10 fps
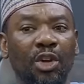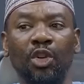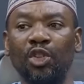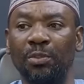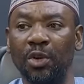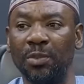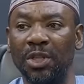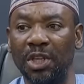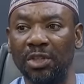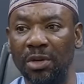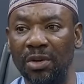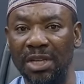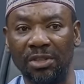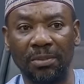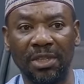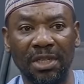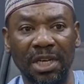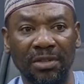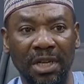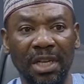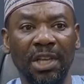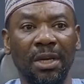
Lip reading: it's not supposed to be 600 and something thousand.